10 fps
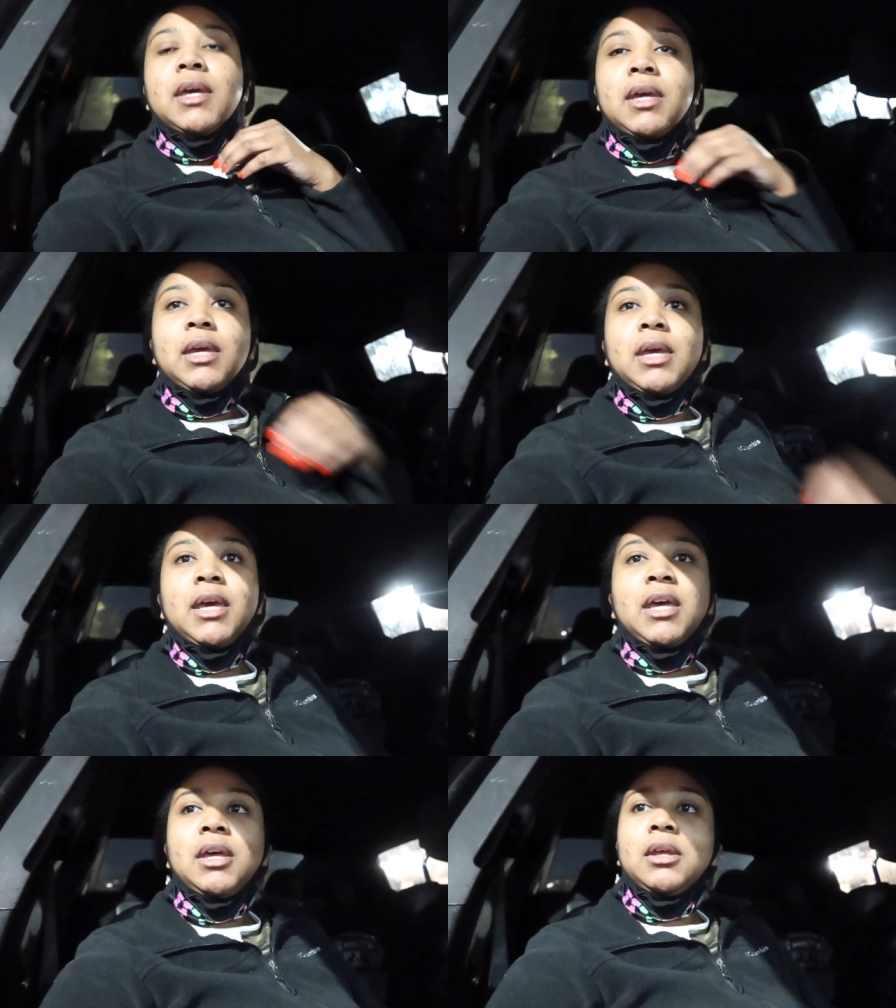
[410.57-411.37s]

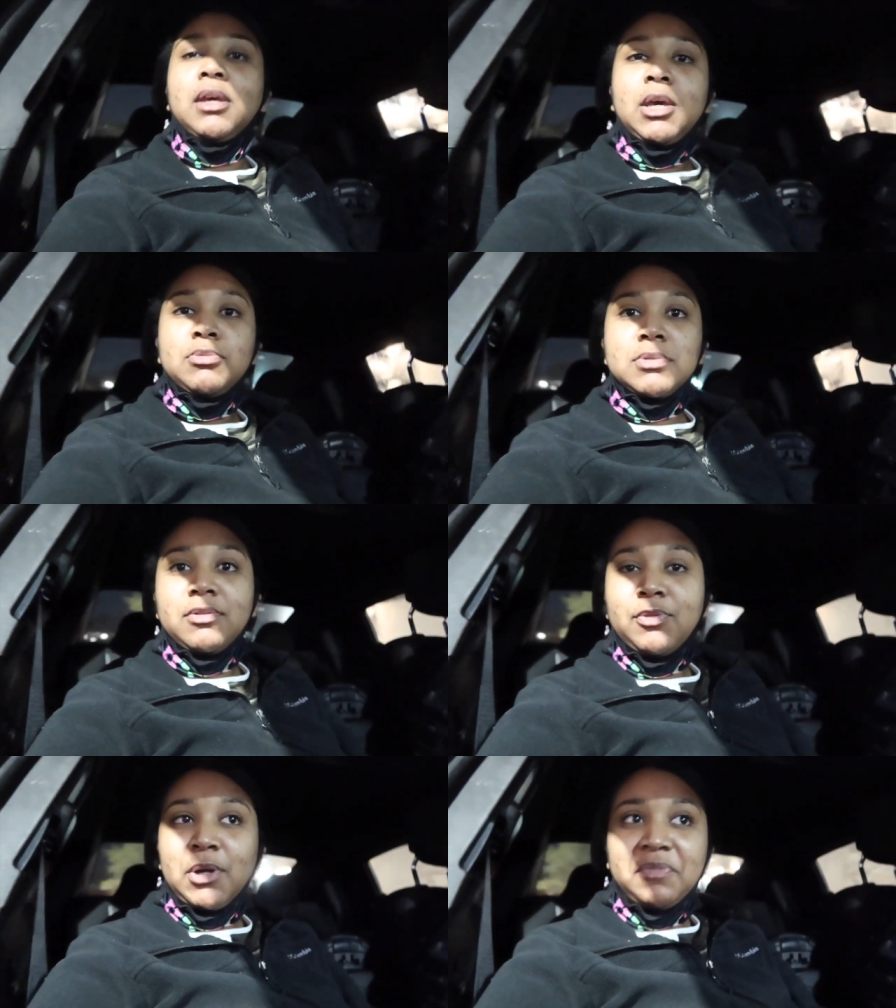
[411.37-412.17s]
and it was a
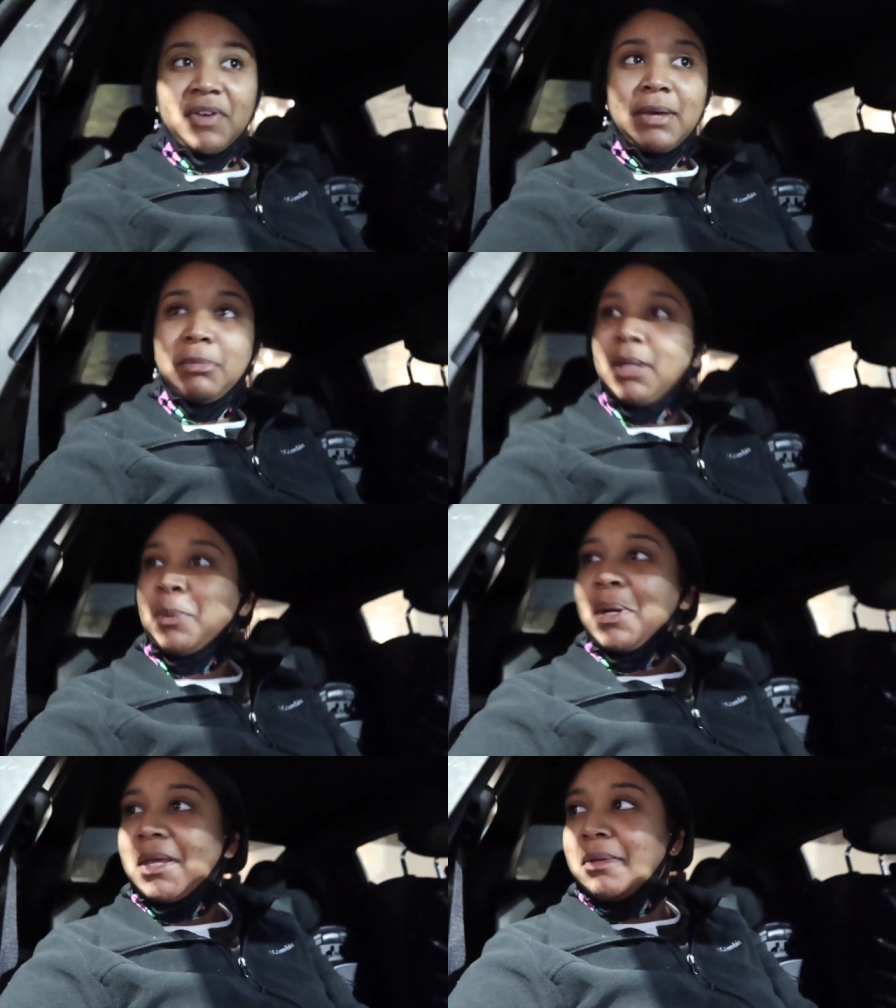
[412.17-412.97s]
45 minute
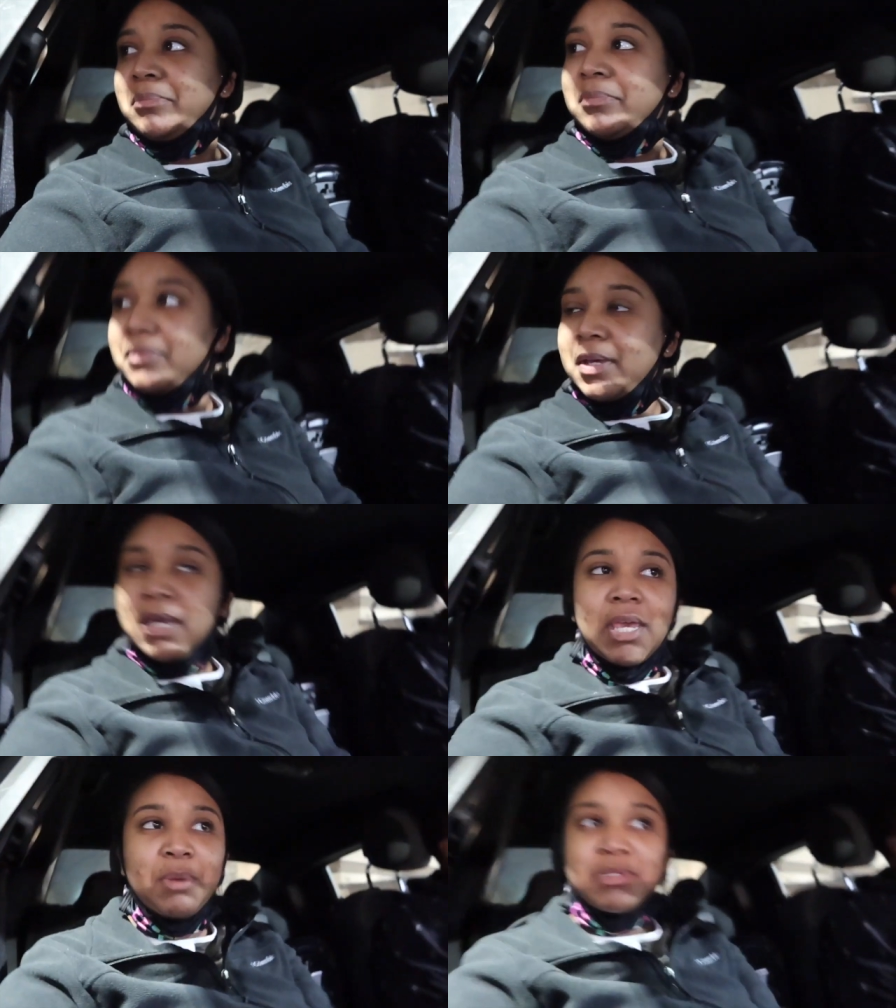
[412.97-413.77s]
wait.
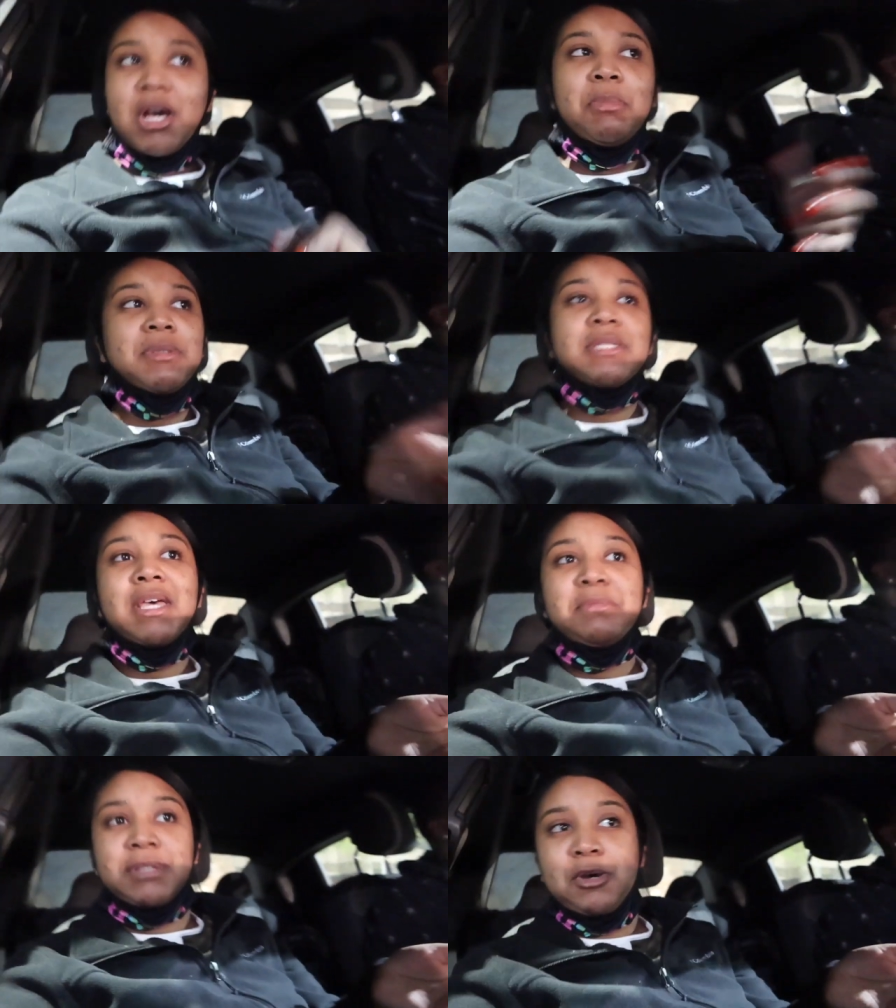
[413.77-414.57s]
It was a whole bunch of
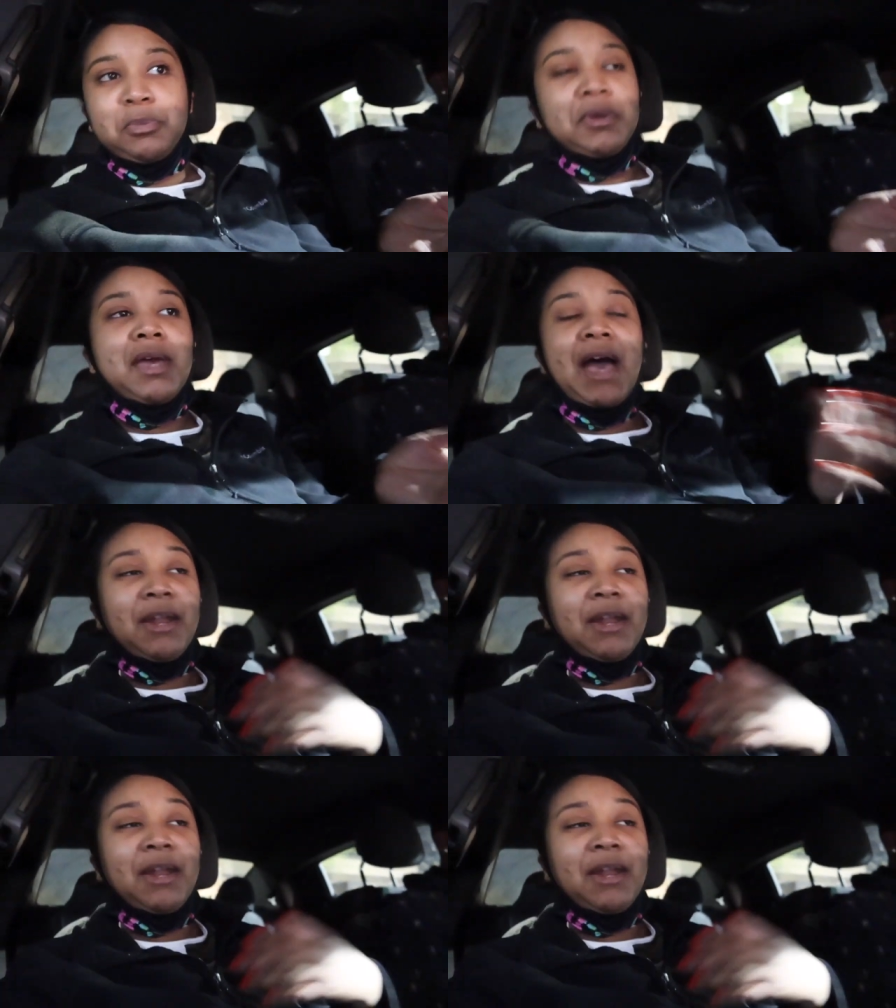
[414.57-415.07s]
tables open.